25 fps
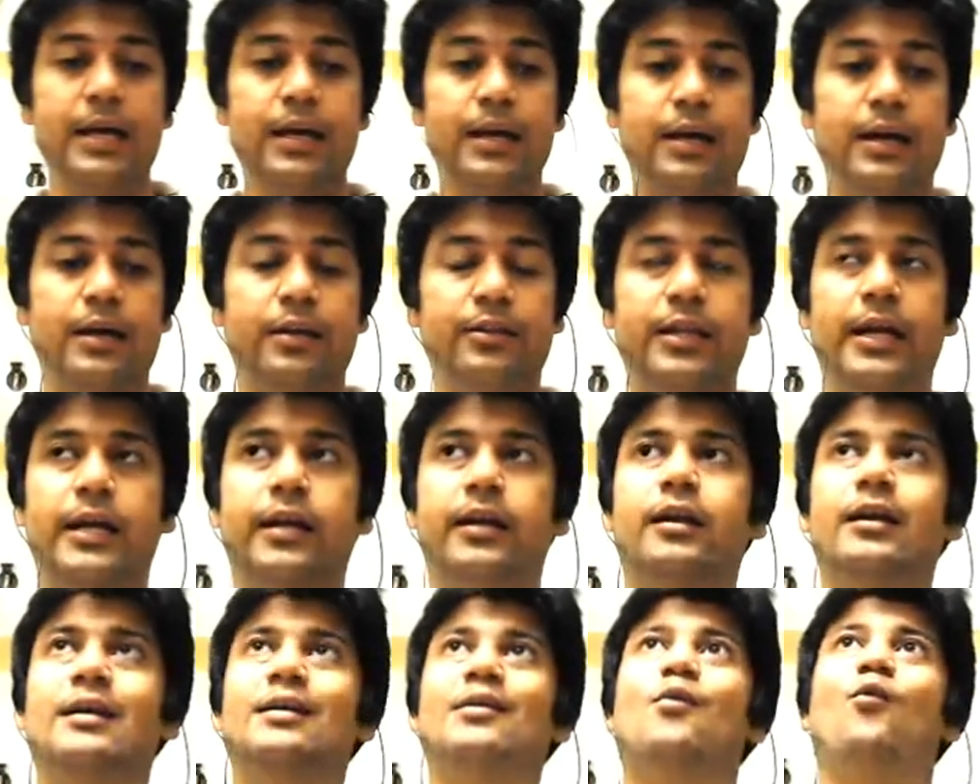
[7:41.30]

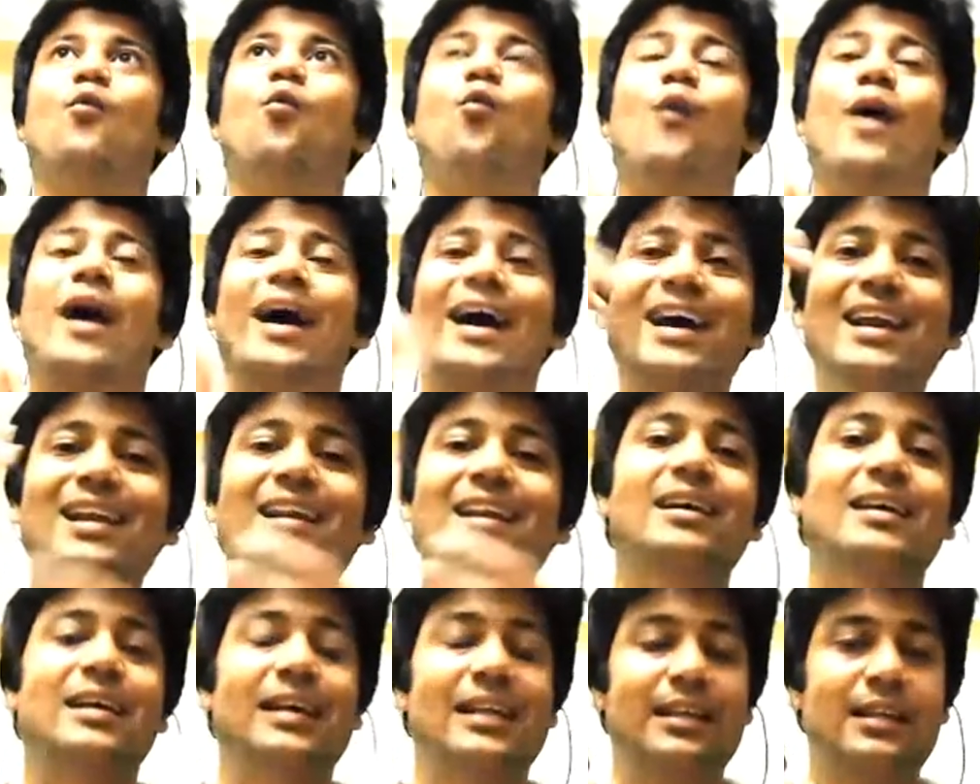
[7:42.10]
That while
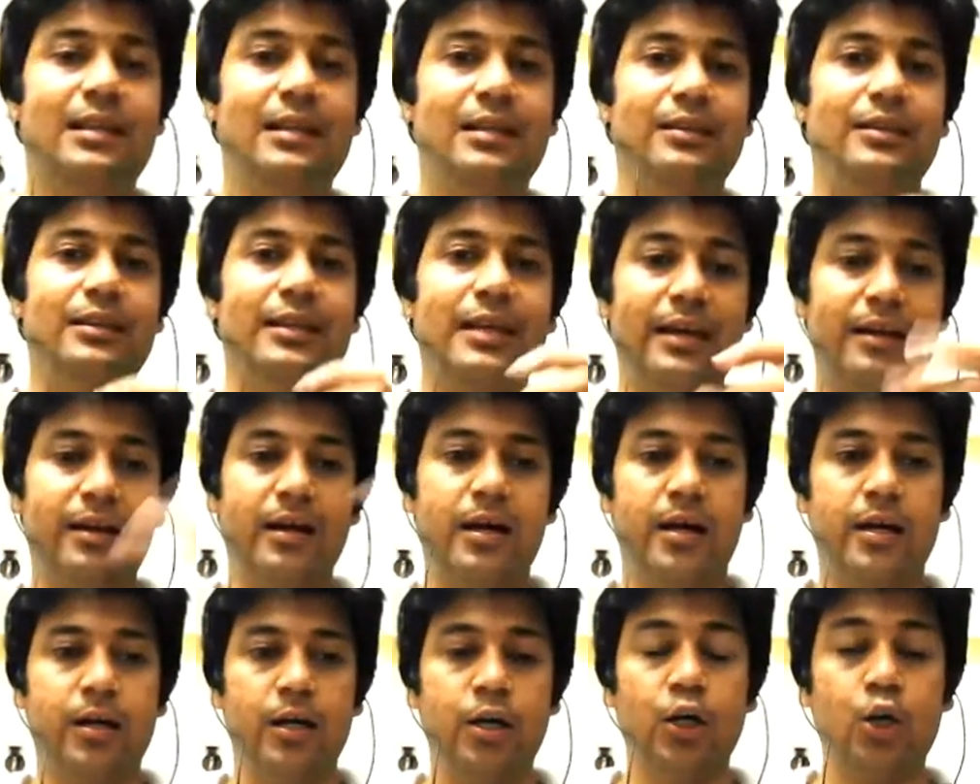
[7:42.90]
there
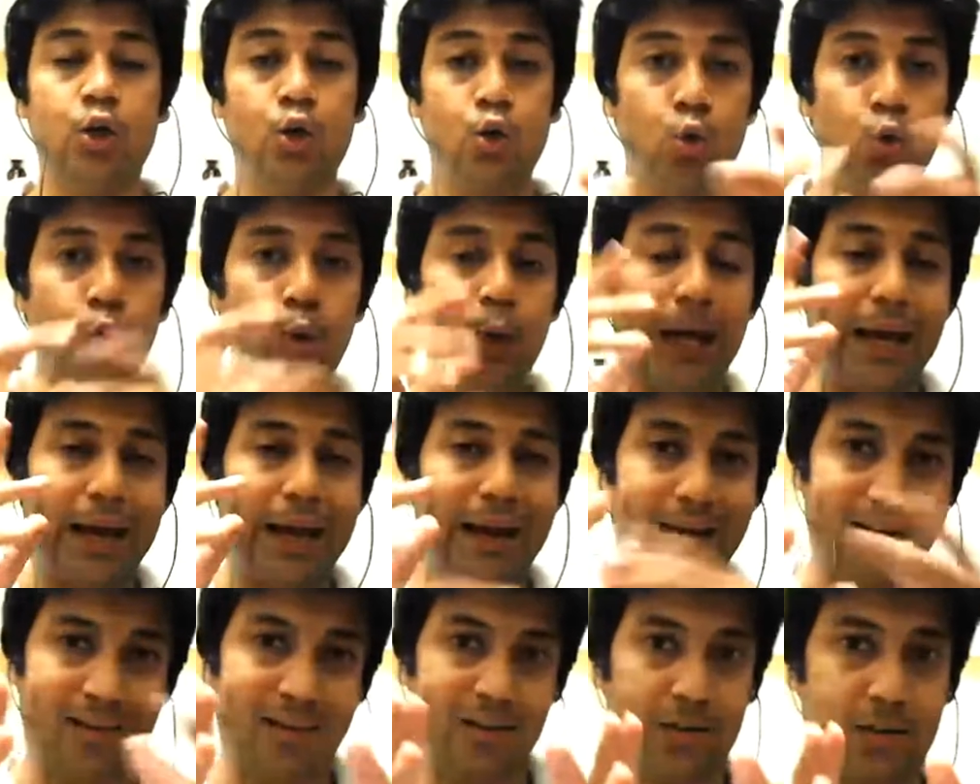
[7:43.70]
are two
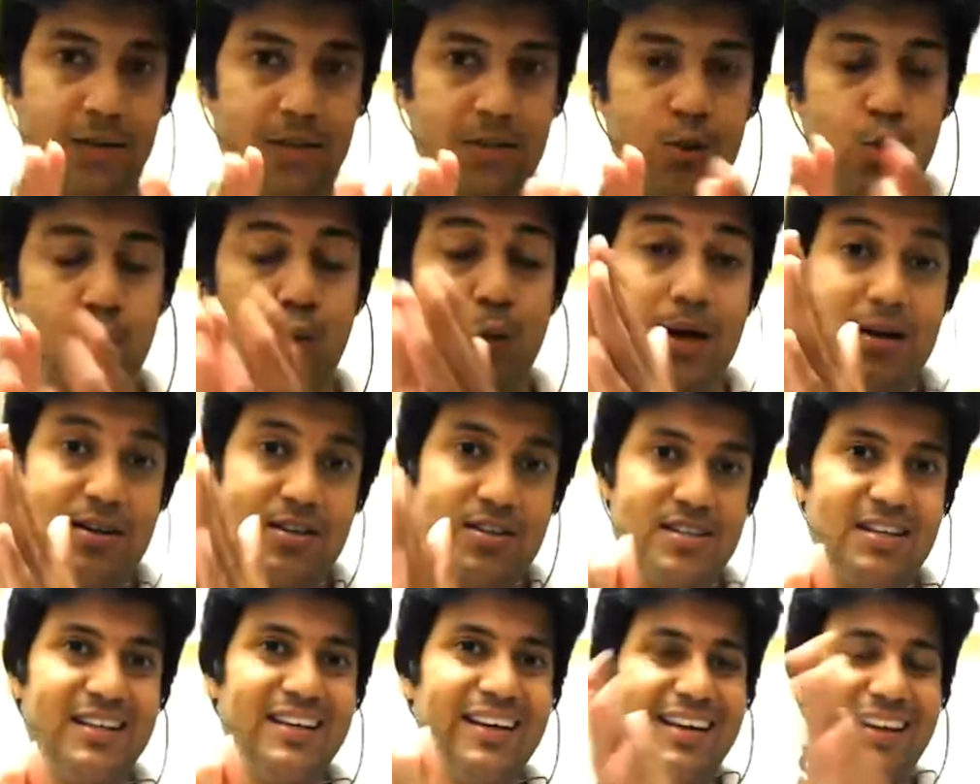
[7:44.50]

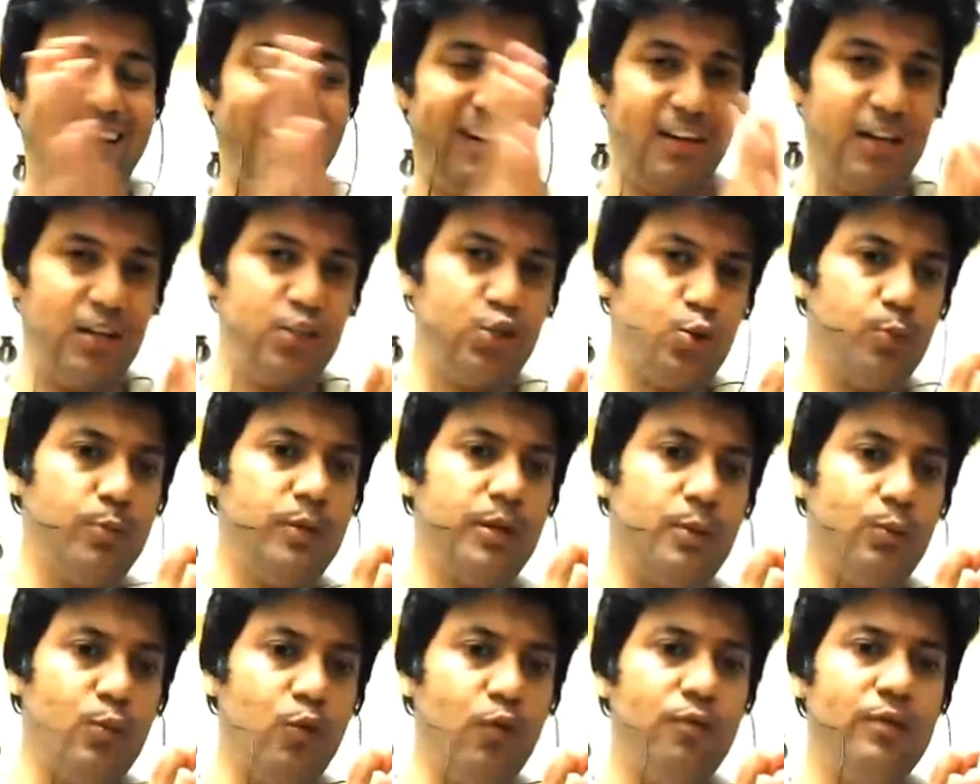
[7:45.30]
adjacent characters to be
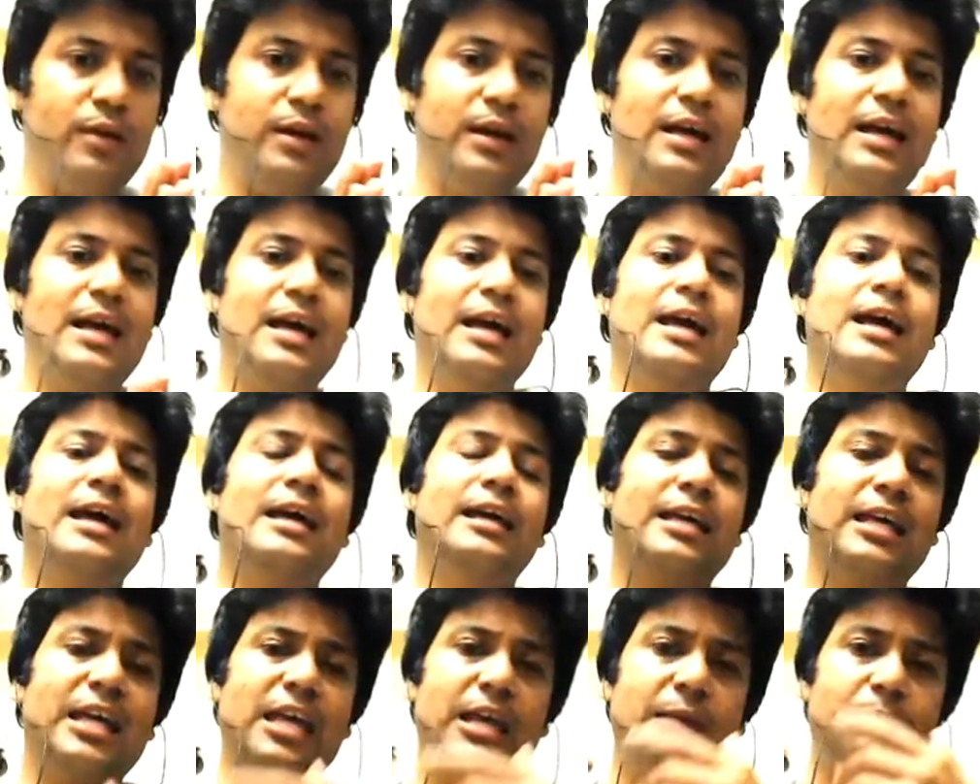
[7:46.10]
removed,
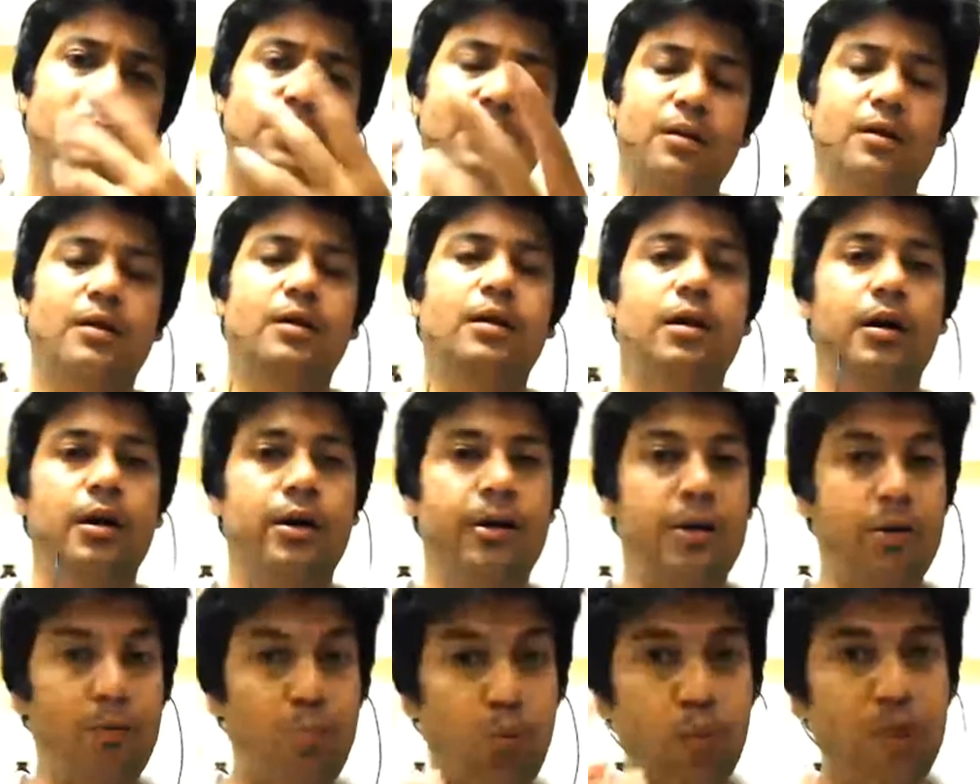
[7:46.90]
keep
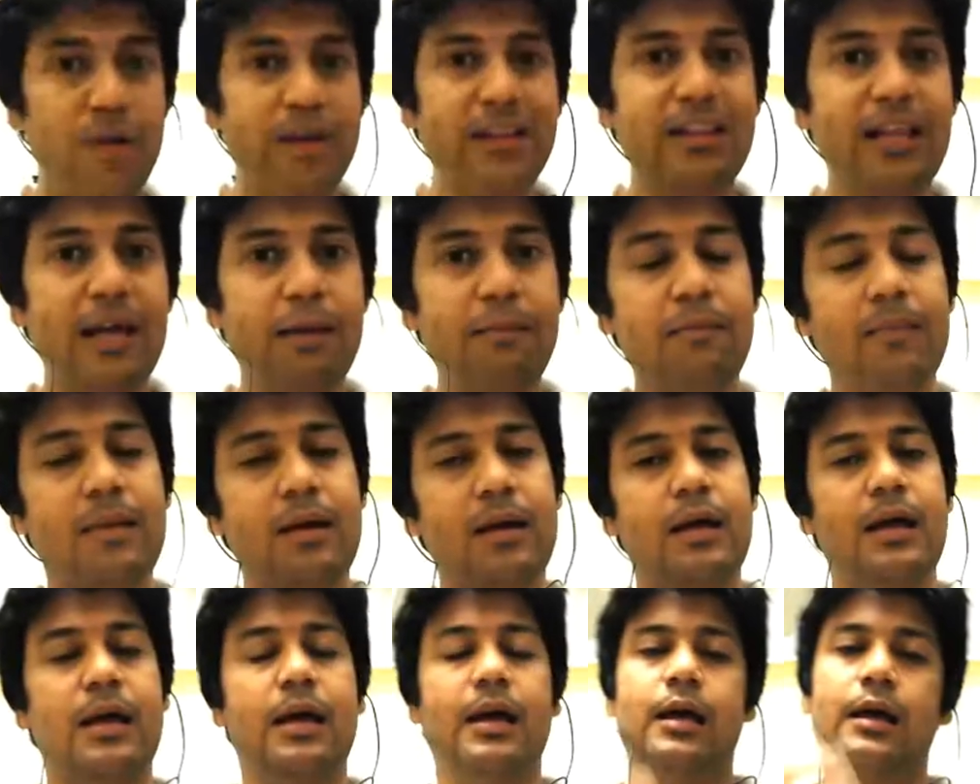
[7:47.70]
removing them,
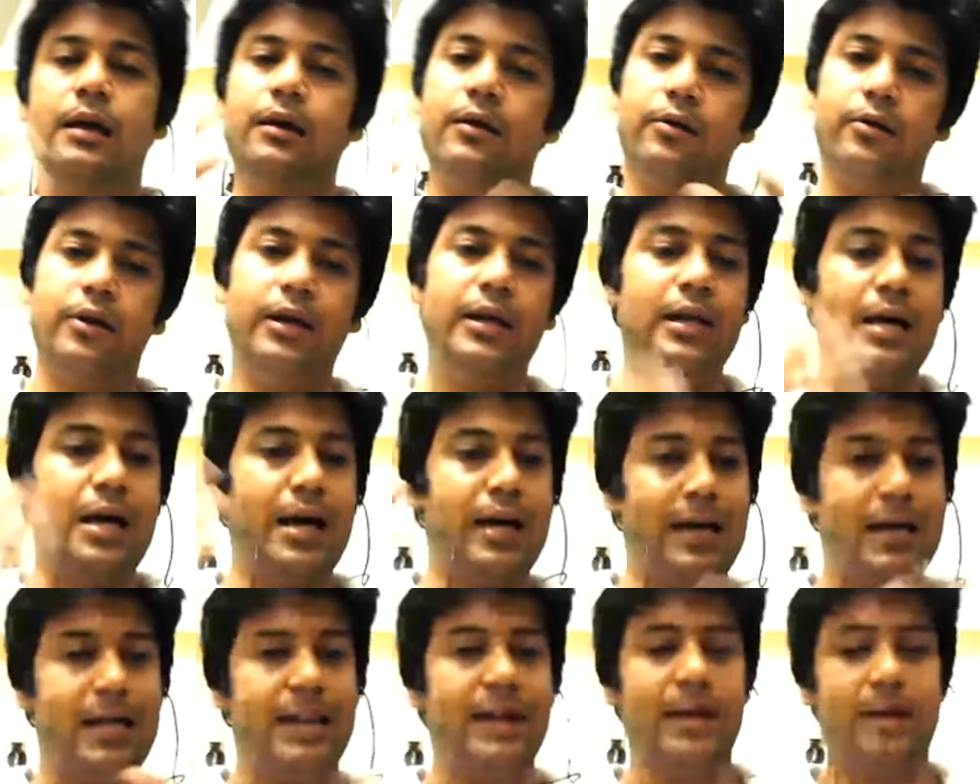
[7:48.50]
right,
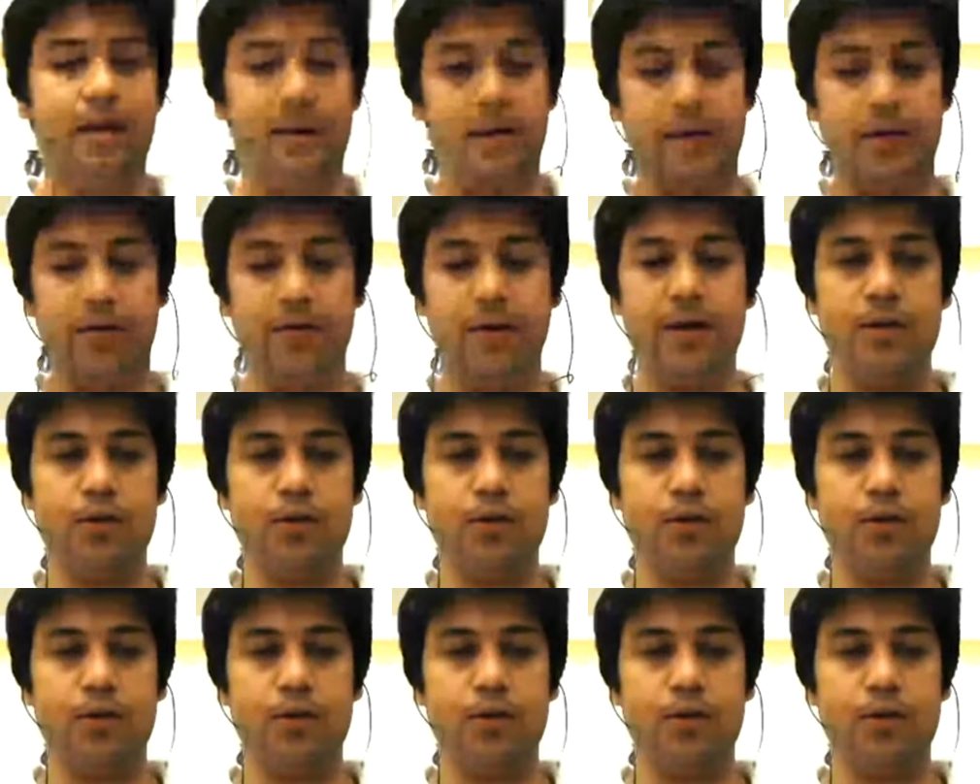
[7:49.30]
again and again, right?